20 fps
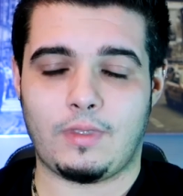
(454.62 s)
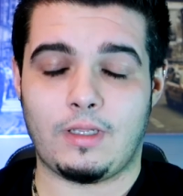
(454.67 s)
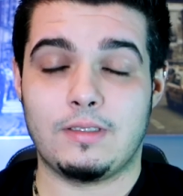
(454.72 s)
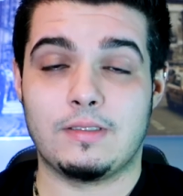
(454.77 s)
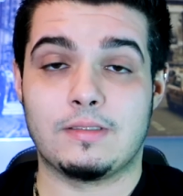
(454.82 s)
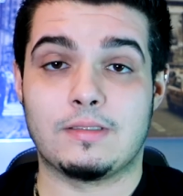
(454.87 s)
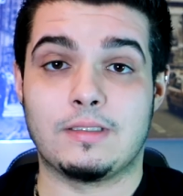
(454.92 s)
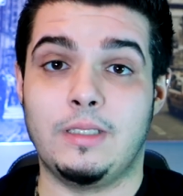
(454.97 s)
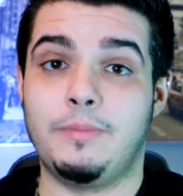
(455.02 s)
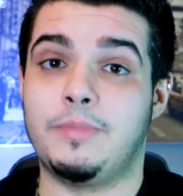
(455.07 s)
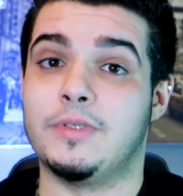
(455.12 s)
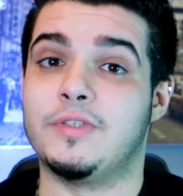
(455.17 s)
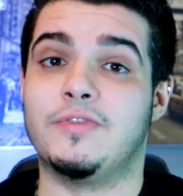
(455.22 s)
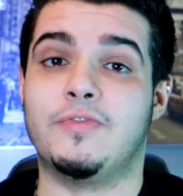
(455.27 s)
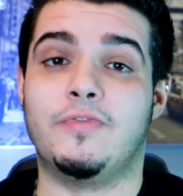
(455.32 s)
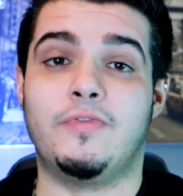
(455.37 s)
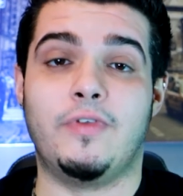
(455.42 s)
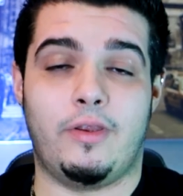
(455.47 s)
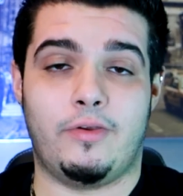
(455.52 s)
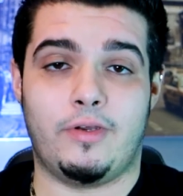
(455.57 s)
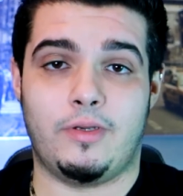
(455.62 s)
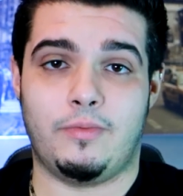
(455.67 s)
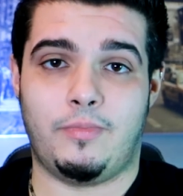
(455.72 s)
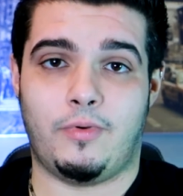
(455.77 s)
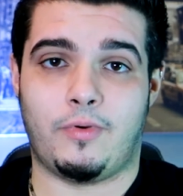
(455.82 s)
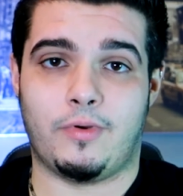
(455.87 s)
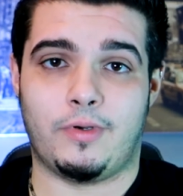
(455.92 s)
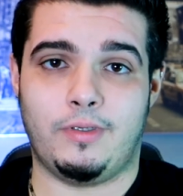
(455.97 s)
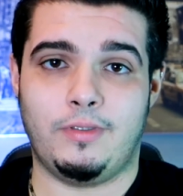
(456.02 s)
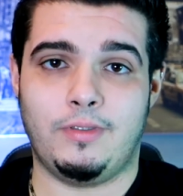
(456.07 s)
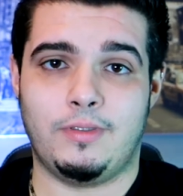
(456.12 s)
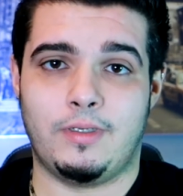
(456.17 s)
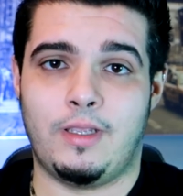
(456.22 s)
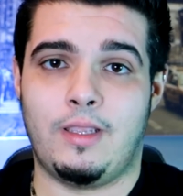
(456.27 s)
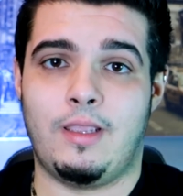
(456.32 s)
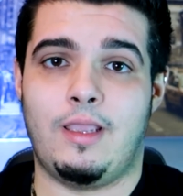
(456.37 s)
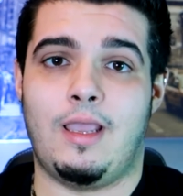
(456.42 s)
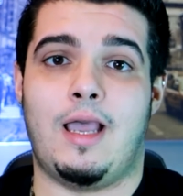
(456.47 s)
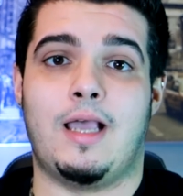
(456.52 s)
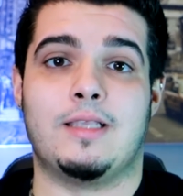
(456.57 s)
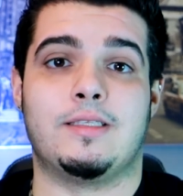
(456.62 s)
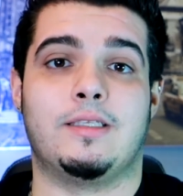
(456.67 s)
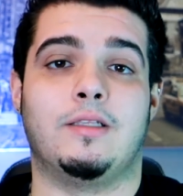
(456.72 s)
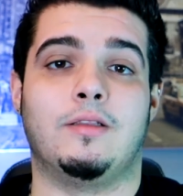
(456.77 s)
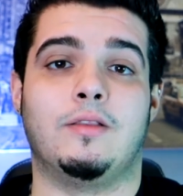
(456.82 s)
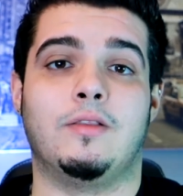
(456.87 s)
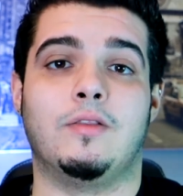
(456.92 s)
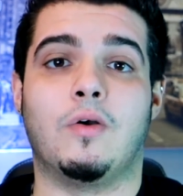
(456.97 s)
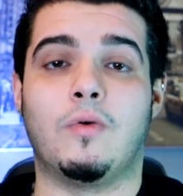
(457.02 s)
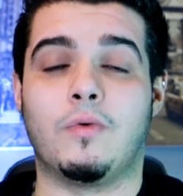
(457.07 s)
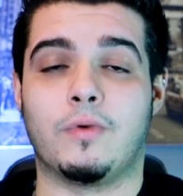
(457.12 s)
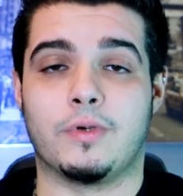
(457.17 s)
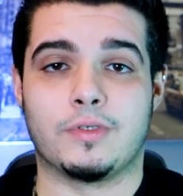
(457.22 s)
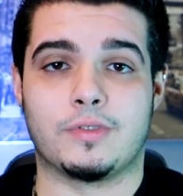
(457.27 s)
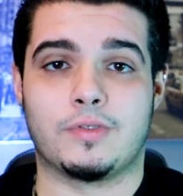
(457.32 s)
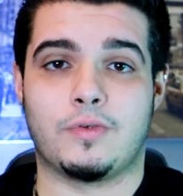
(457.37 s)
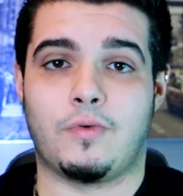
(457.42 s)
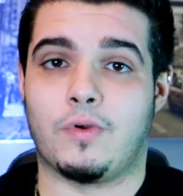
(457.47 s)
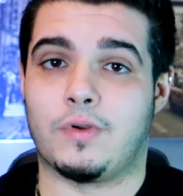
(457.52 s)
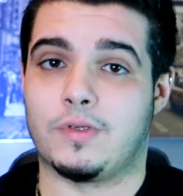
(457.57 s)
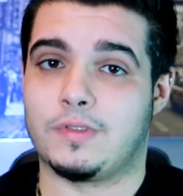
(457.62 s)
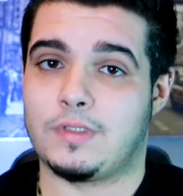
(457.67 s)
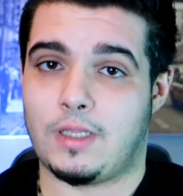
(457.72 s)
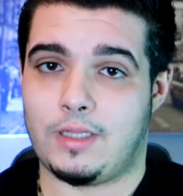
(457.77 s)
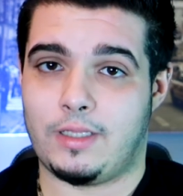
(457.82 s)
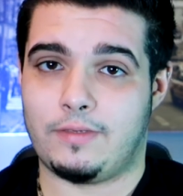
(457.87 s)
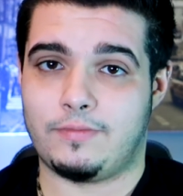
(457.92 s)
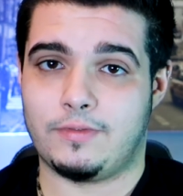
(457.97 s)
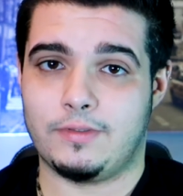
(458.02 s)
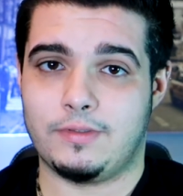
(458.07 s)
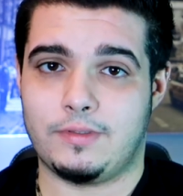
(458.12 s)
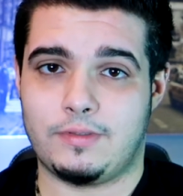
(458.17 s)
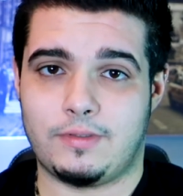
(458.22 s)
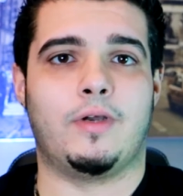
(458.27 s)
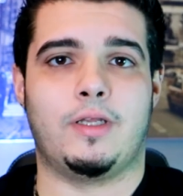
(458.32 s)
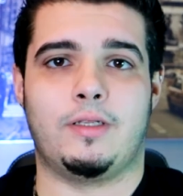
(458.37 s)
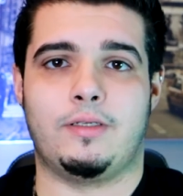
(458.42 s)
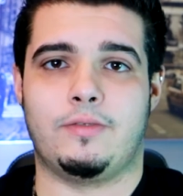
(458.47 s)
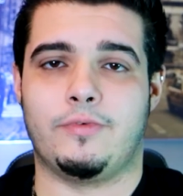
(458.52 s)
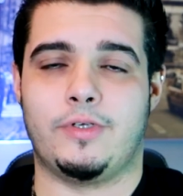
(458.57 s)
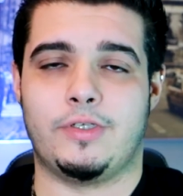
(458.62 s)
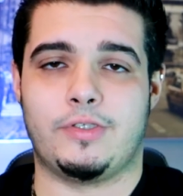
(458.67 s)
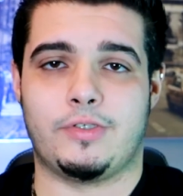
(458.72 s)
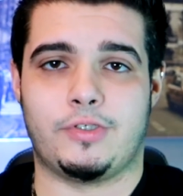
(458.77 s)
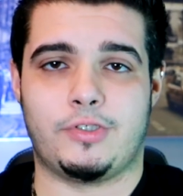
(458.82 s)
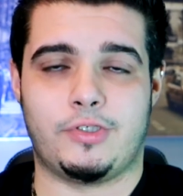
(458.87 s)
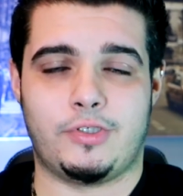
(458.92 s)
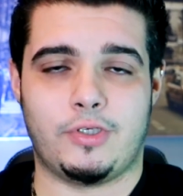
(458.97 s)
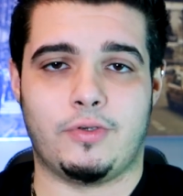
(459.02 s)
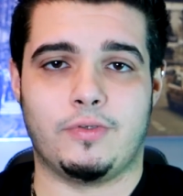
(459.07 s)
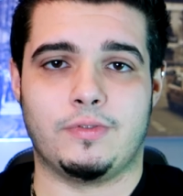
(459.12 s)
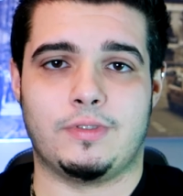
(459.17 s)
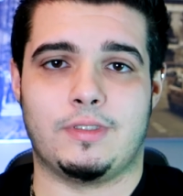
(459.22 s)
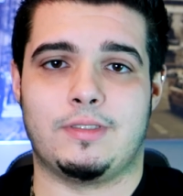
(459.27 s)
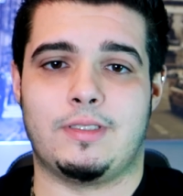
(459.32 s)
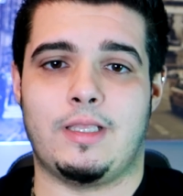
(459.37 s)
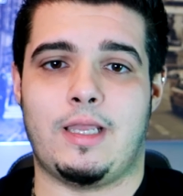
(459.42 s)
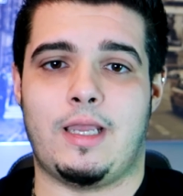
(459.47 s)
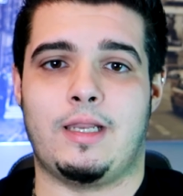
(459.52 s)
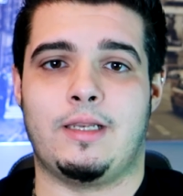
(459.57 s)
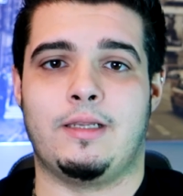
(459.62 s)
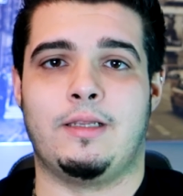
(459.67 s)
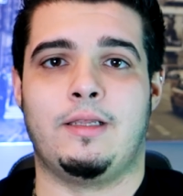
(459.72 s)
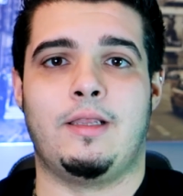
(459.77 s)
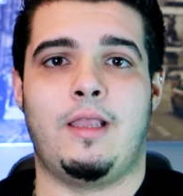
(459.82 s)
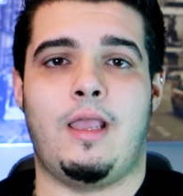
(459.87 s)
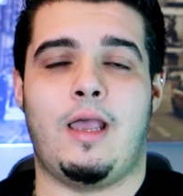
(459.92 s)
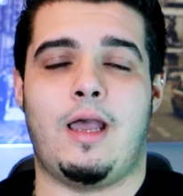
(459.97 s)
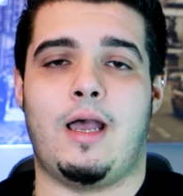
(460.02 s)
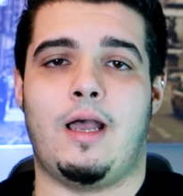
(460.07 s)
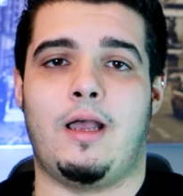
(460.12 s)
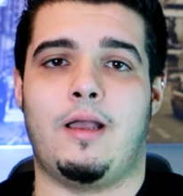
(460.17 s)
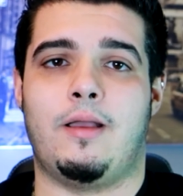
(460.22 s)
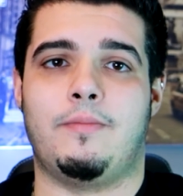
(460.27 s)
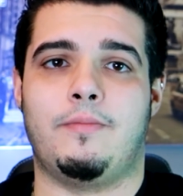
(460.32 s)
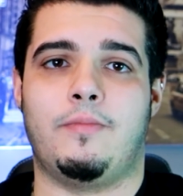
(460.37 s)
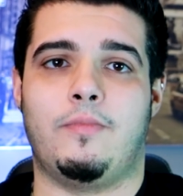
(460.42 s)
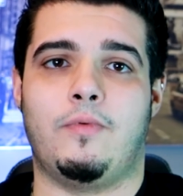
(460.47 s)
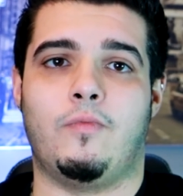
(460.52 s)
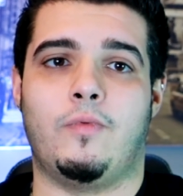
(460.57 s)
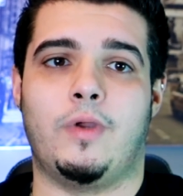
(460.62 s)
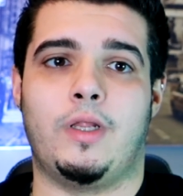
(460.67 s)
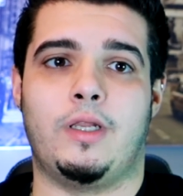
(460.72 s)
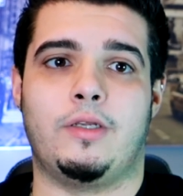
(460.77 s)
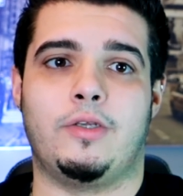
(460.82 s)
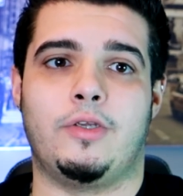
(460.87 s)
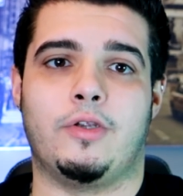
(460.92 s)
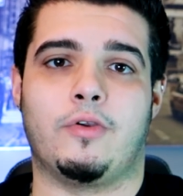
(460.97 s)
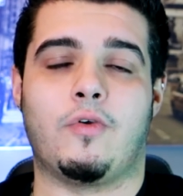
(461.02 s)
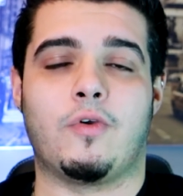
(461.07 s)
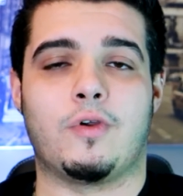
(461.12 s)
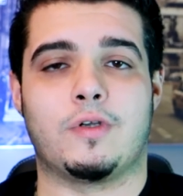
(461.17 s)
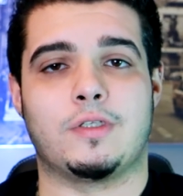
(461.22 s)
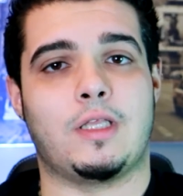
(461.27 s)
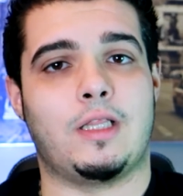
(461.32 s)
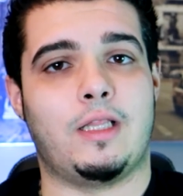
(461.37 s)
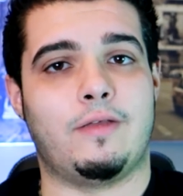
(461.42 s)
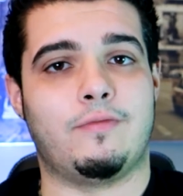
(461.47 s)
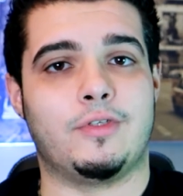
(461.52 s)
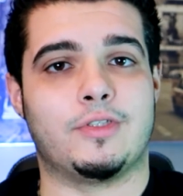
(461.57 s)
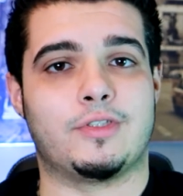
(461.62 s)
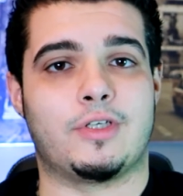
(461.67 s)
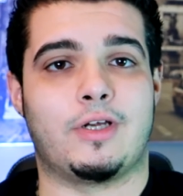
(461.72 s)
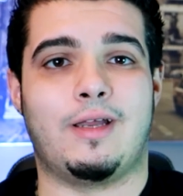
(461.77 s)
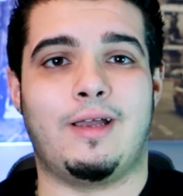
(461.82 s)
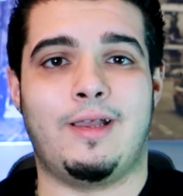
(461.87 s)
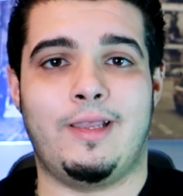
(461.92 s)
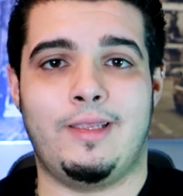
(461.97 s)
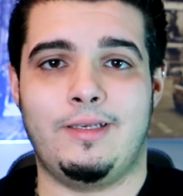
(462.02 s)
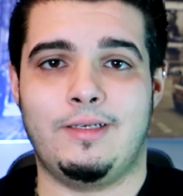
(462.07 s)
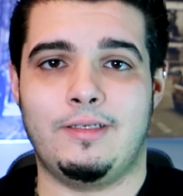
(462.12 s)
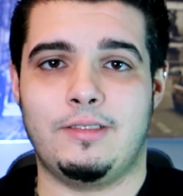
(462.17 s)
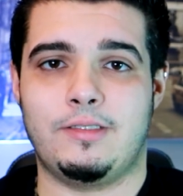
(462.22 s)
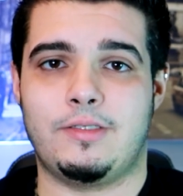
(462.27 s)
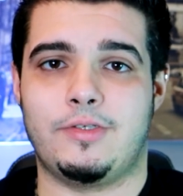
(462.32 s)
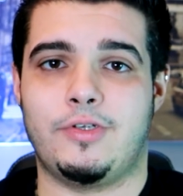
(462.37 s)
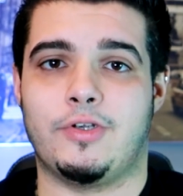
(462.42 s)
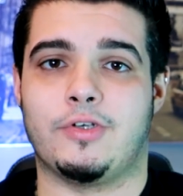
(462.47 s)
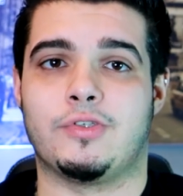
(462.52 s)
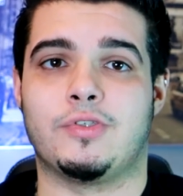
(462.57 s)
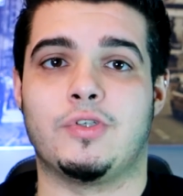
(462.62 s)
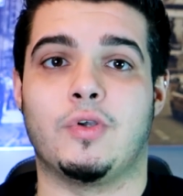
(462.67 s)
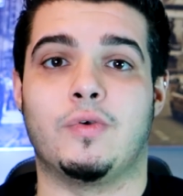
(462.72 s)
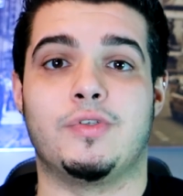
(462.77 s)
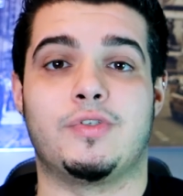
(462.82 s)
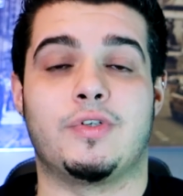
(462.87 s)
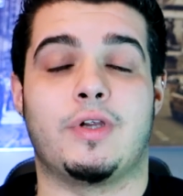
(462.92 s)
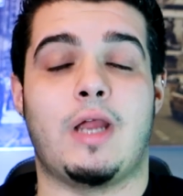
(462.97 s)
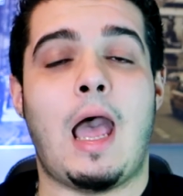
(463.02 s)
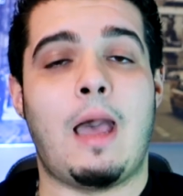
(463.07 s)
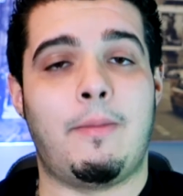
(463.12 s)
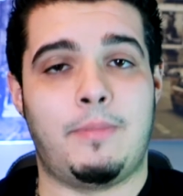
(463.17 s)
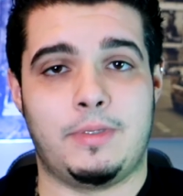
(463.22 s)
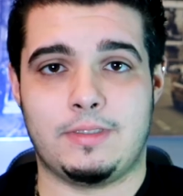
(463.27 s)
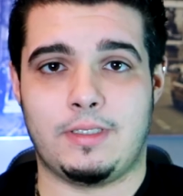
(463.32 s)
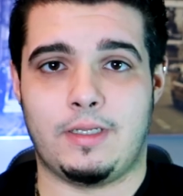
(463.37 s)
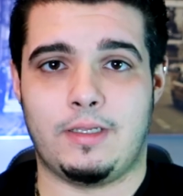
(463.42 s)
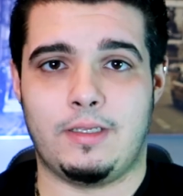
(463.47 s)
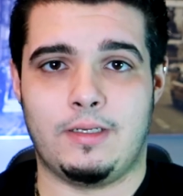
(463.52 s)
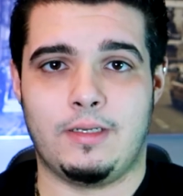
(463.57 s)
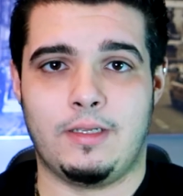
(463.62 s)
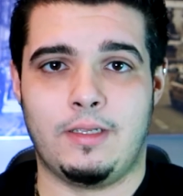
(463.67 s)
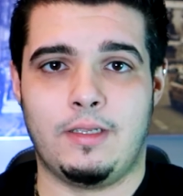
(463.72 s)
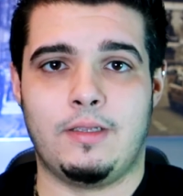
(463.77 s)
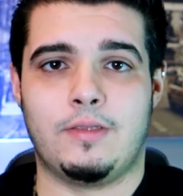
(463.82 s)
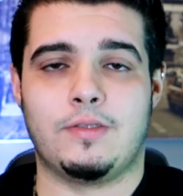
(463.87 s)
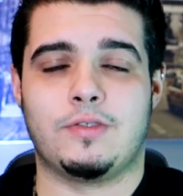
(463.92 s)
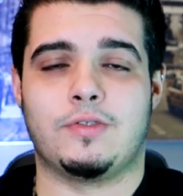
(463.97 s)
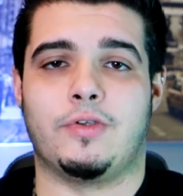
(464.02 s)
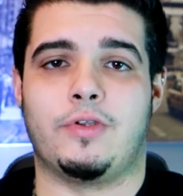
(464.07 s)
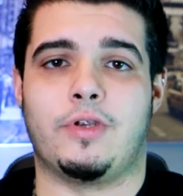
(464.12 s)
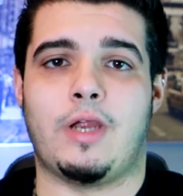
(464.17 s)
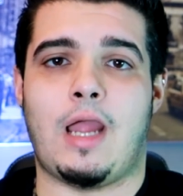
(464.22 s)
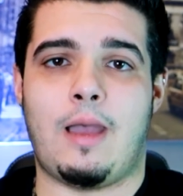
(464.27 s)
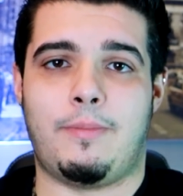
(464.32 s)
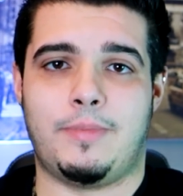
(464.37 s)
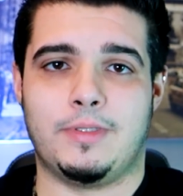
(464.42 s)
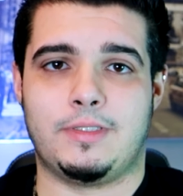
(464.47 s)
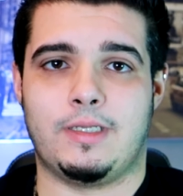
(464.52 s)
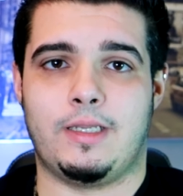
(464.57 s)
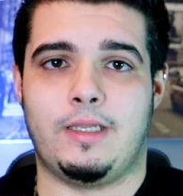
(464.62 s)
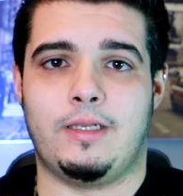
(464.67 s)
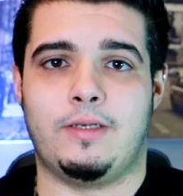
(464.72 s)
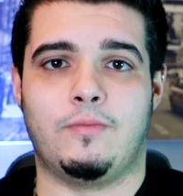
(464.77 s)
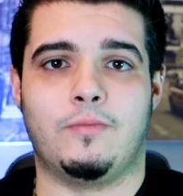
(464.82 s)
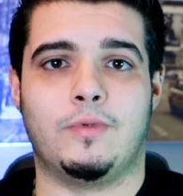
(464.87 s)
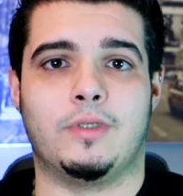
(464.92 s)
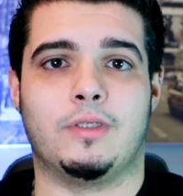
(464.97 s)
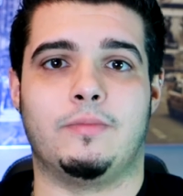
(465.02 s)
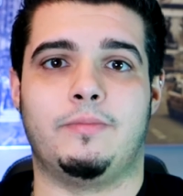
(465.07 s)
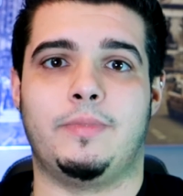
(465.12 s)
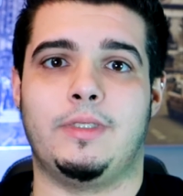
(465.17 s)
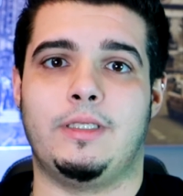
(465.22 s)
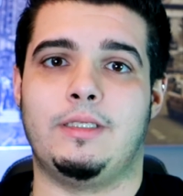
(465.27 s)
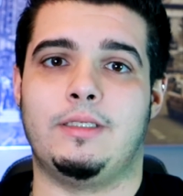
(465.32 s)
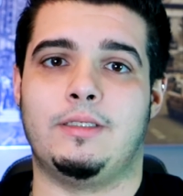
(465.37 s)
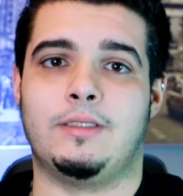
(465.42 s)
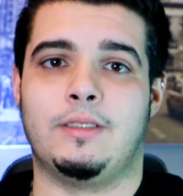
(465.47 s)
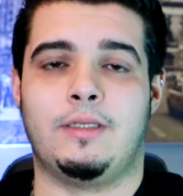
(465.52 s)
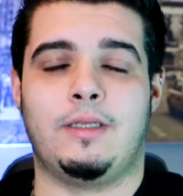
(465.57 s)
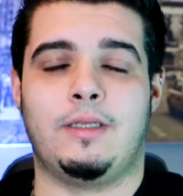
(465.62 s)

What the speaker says: Sleep is very important as it lowers cortisol levels. What research shows is that when your cortisol levels are heightened, so is your appetite. So your appetite will be